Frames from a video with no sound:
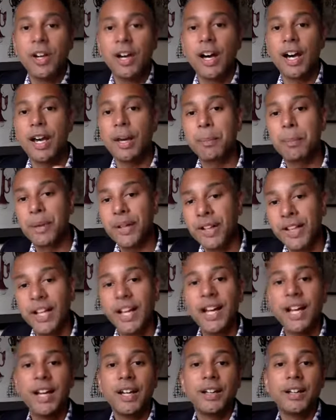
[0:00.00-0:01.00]
I
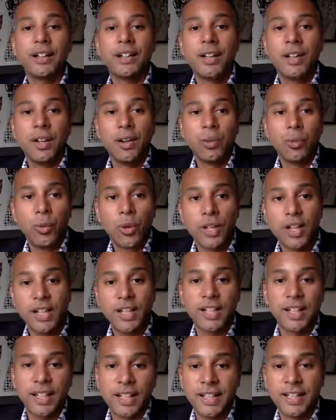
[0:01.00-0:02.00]
applied what I'd
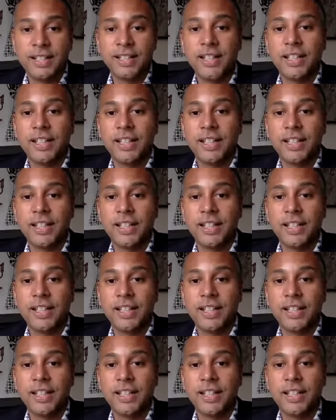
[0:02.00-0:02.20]
learned